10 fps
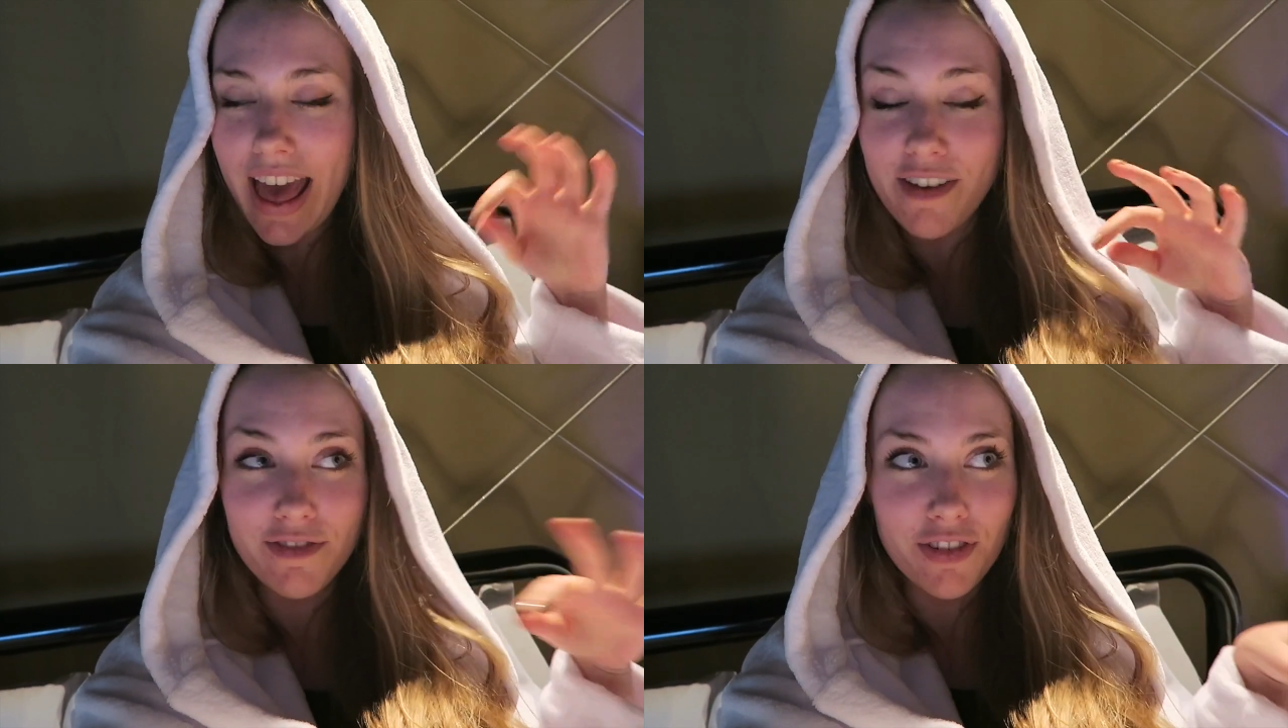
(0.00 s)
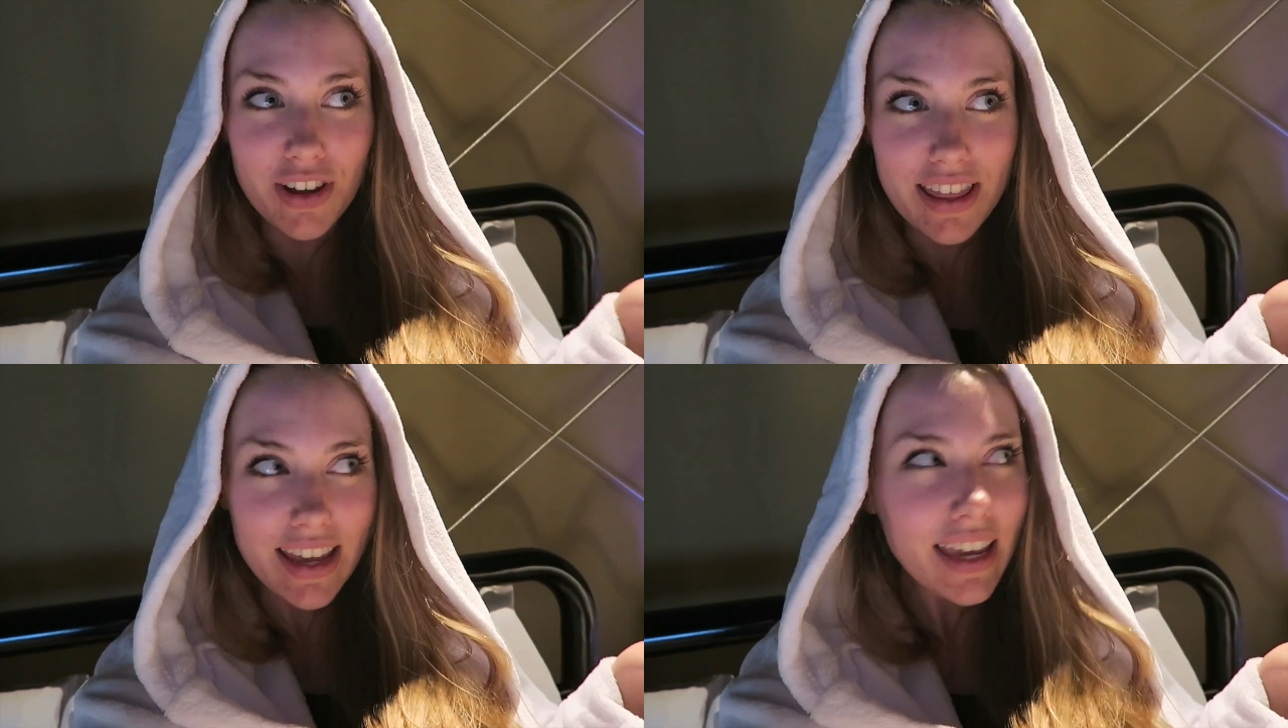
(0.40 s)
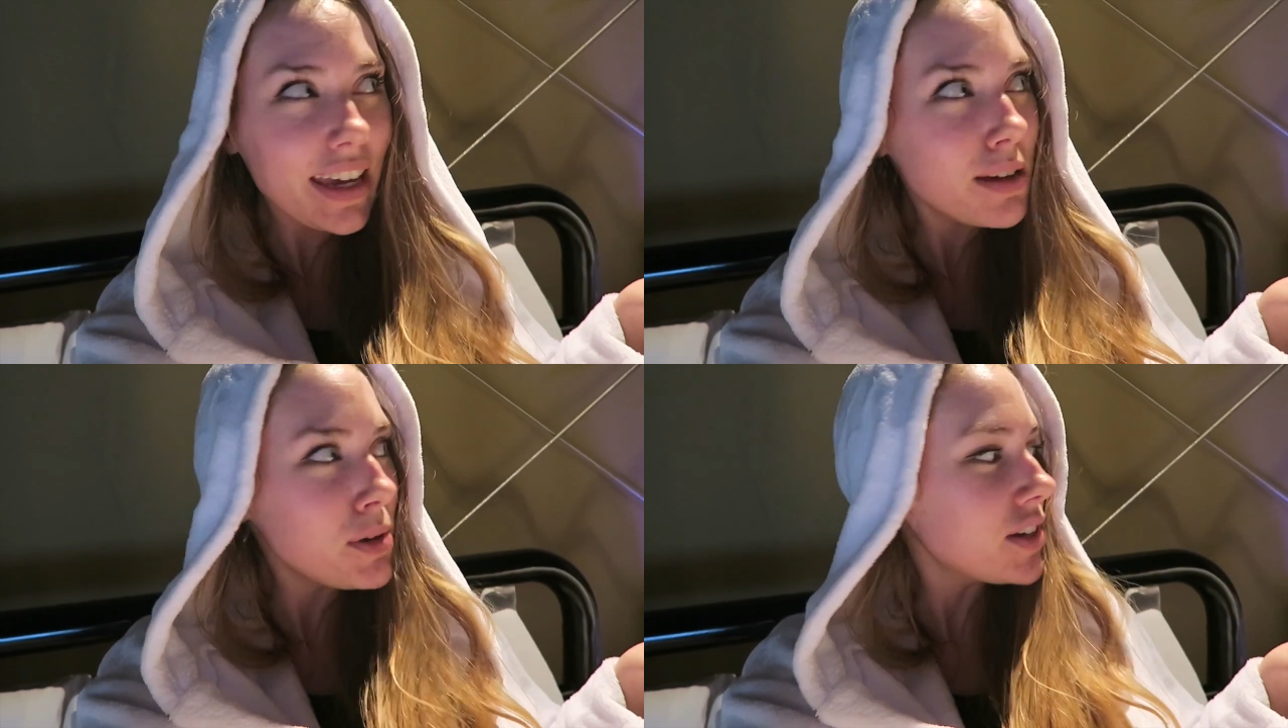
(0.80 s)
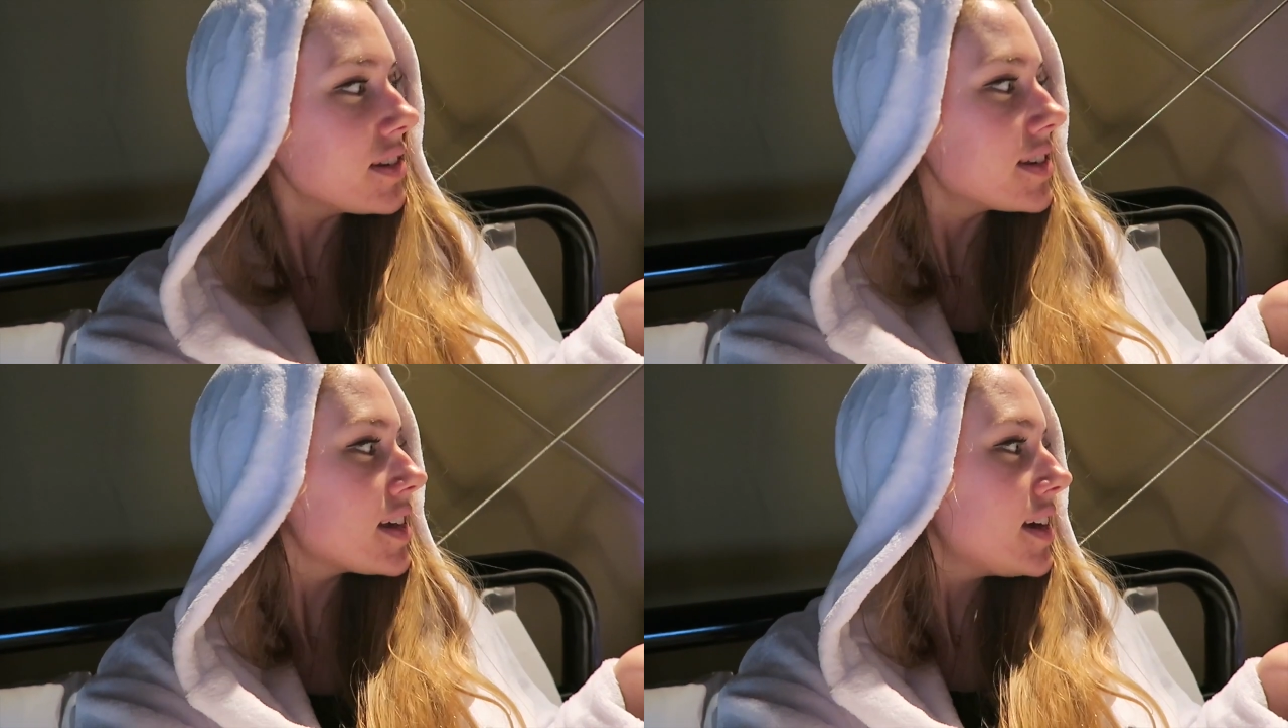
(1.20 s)
everything here,
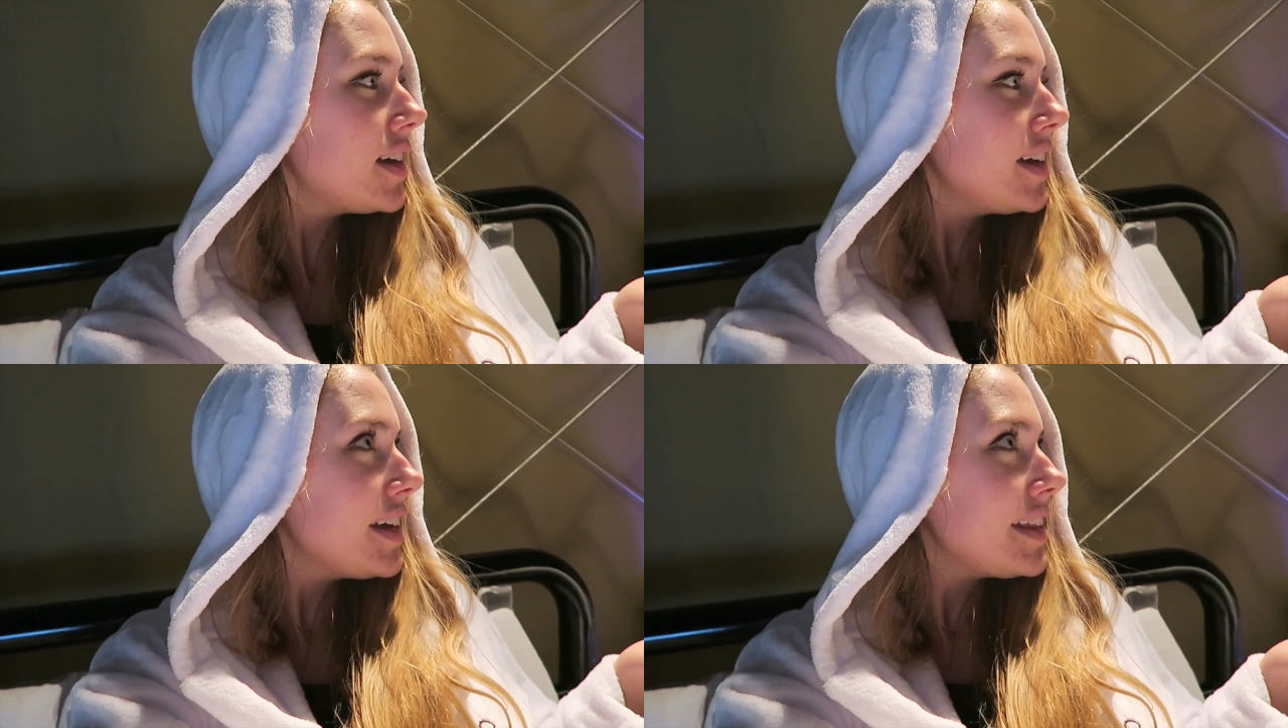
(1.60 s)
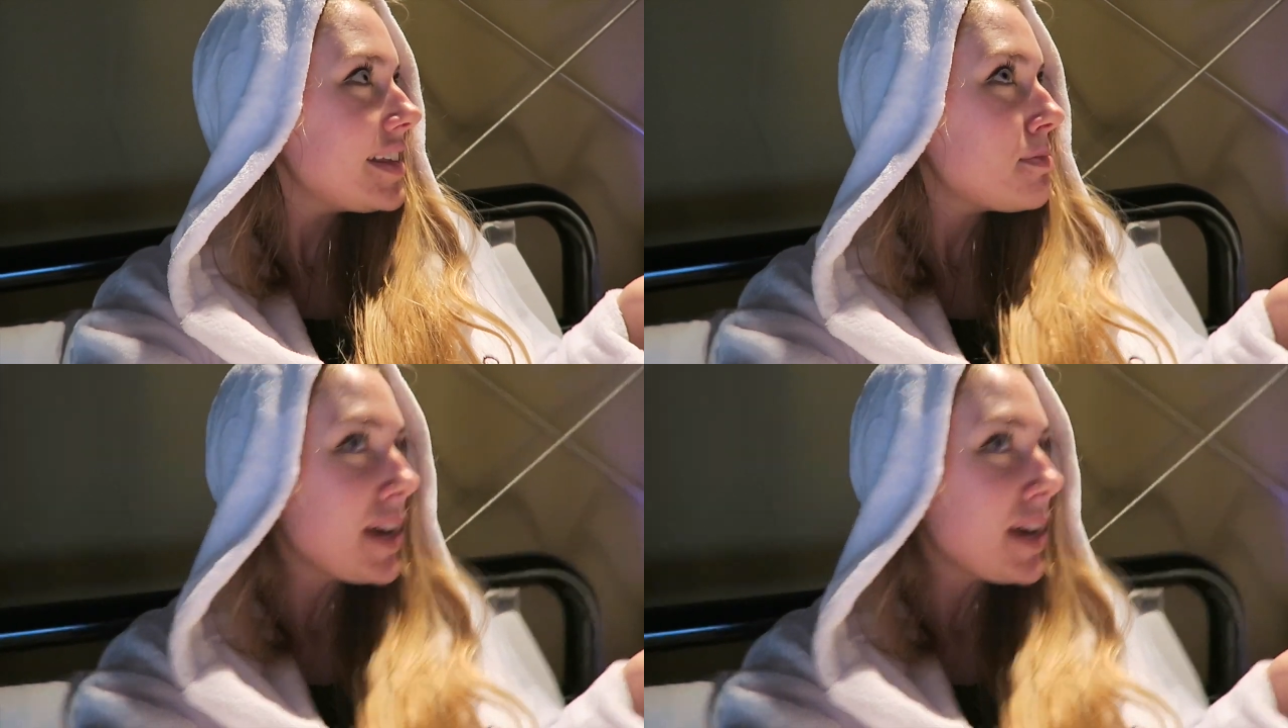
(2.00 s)
because these are